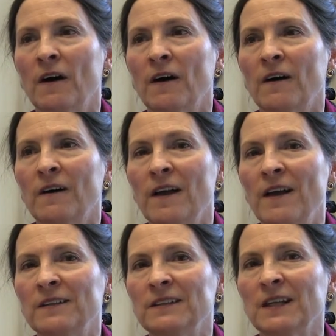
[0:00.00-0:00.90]

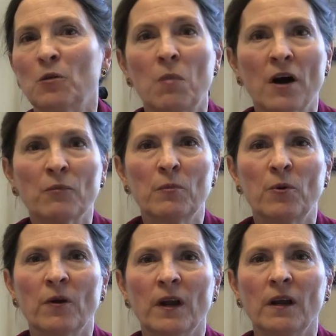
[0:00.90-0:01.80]
and combined
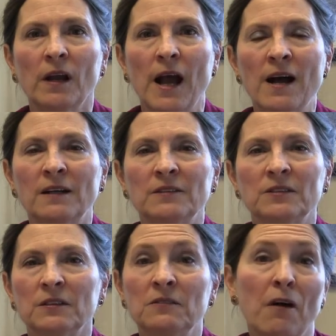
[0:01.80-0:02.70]
reporting
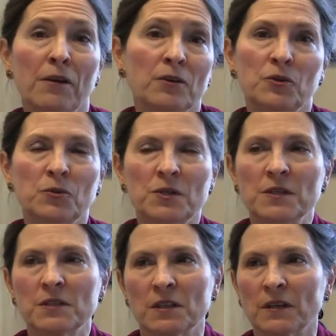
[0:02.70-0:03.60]
adds nothing to
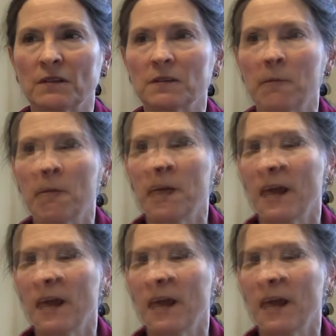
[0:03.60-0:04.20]
these things.